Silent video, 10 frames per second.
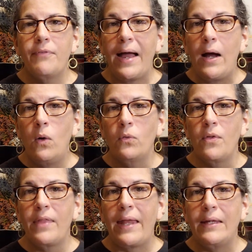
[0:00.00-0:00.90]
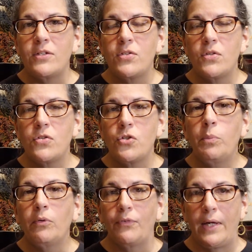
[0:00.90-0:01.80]
found that it's
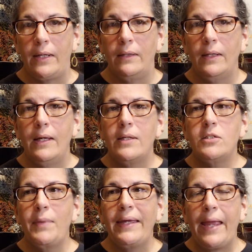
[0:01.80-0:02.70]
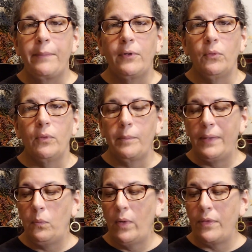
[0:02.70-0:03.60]
super fun to make
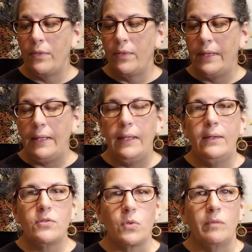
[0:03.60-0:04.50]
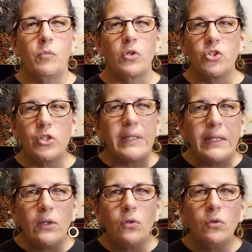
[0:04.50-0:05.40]
amigurumi with the sort of more
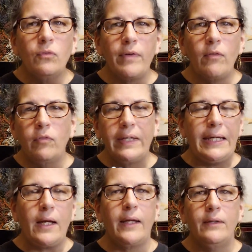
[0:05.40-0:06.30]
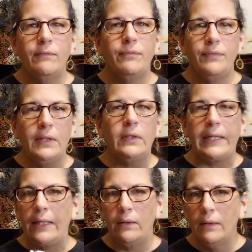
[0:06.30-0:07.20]
chenille, velvety kind of
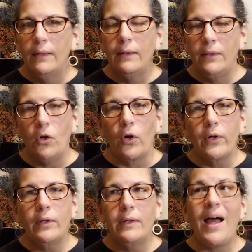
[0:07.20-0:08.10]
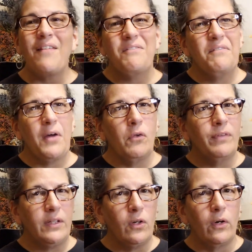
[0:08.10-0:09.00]
feeling yarn. Not
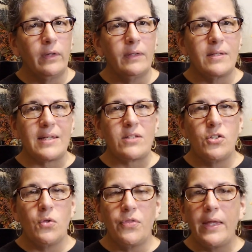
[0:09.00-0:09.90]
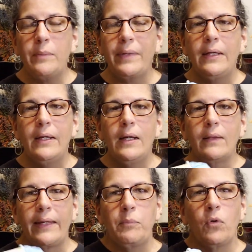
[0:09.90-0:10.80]
velvet yarn because that's too thin, but
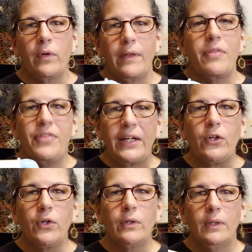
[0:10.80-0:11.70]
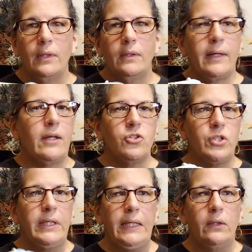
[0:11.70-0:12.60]
like more the thicker kind of
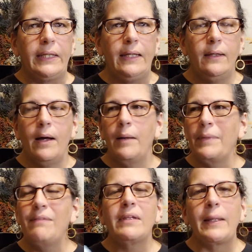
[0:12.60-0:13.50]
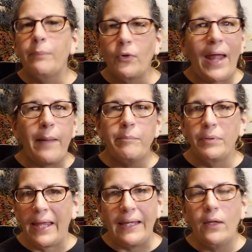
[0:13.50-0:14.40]
chenille, even like Bernat
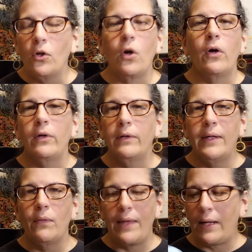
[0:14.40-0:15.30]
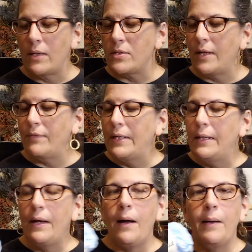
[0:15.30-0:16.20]
blanket yarn, you know, that kind of stuff.
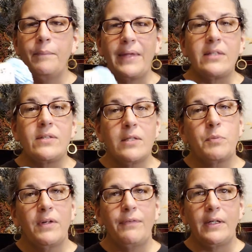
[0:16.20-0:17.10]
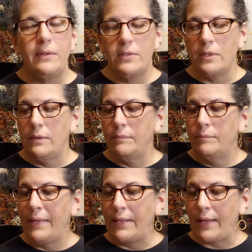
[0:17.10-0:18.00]
It's pretty fun to
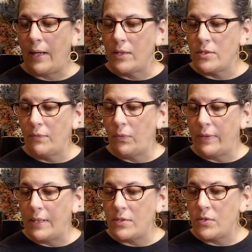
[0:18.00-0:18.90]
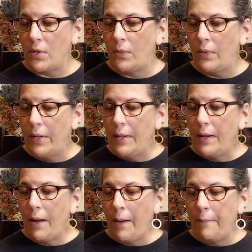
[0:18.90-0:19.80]
make that kind of stuff with this. So
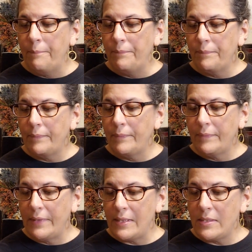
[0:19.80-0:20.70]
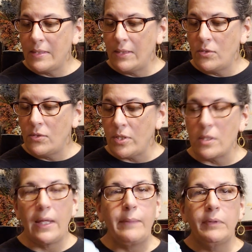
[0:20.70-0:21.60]
this is
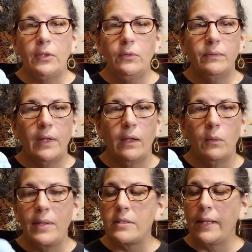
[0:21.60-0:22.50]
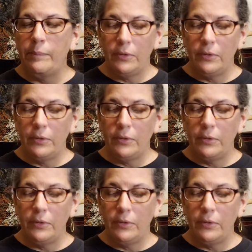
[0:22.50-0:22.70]
just light blue. The colorway is light